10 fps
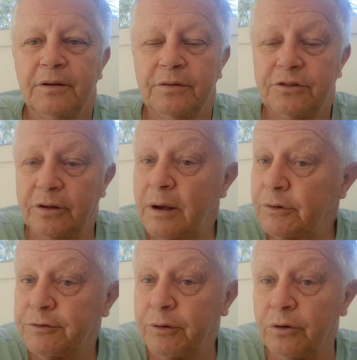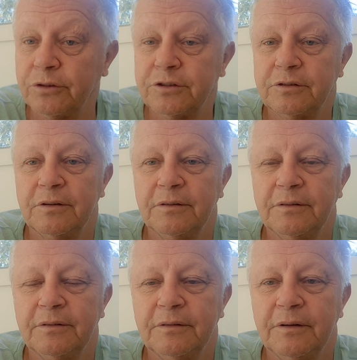So that was false,
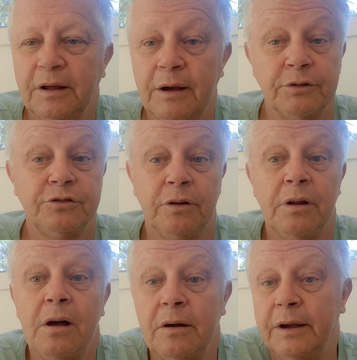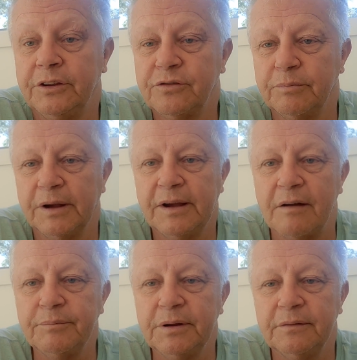and that was lies from the
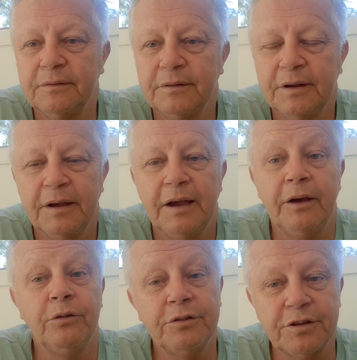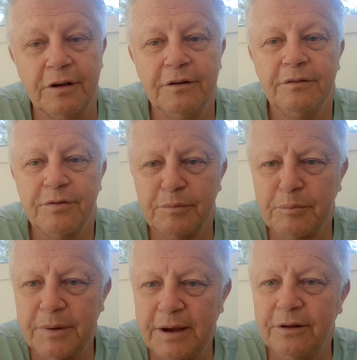government and also from the
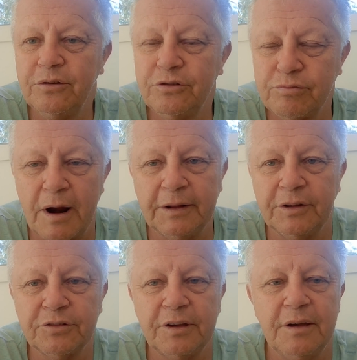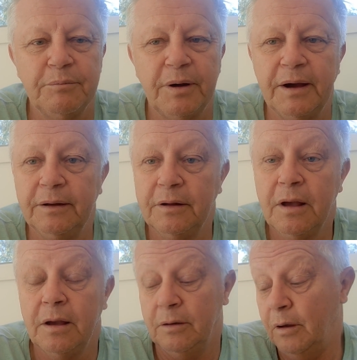man who's running this campaign,
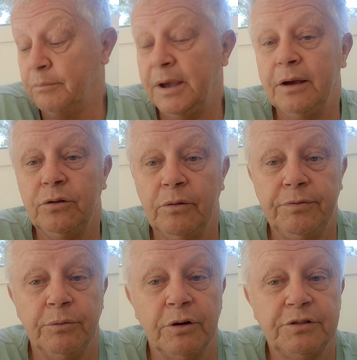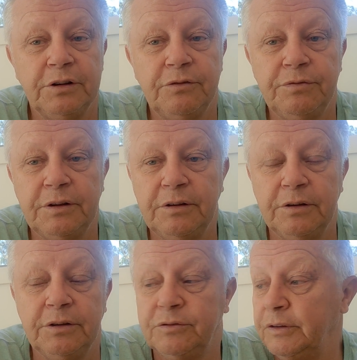a man who, if you watch his
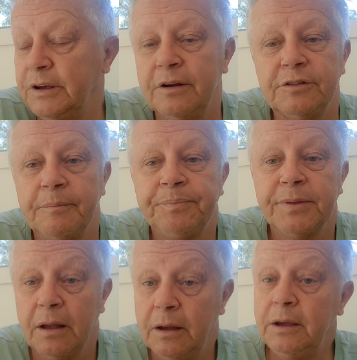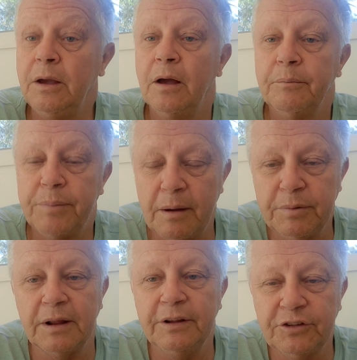videos, he
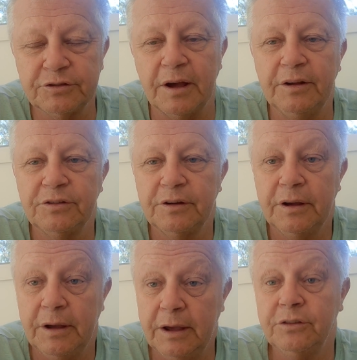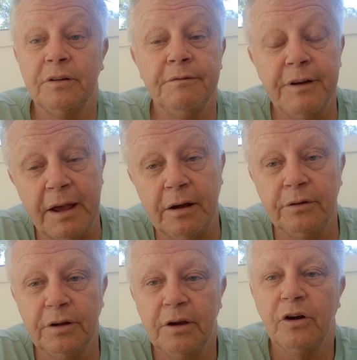publicly states he's an
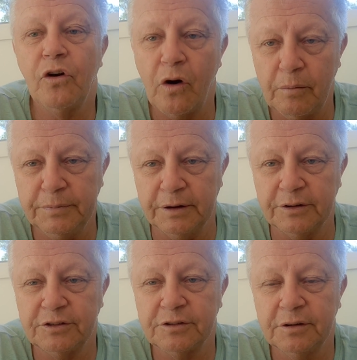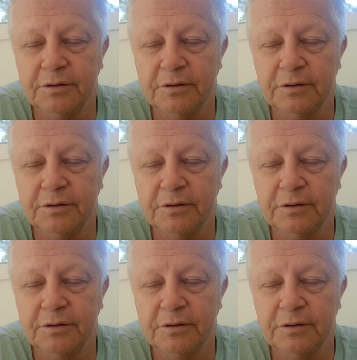avowed communist.